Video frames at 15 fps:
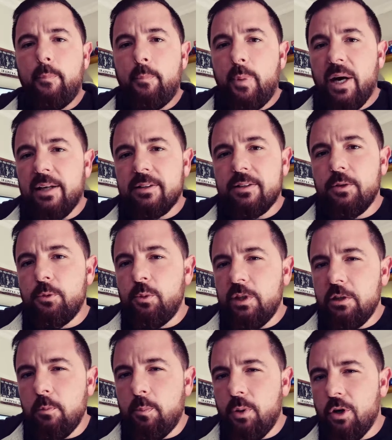But the
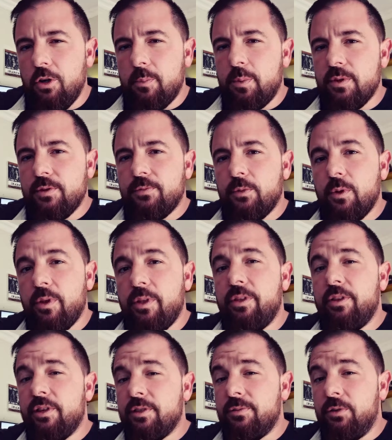real purpose for
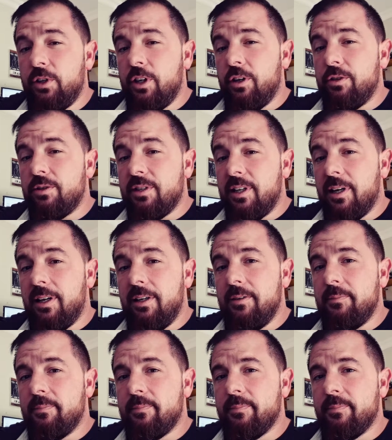this video today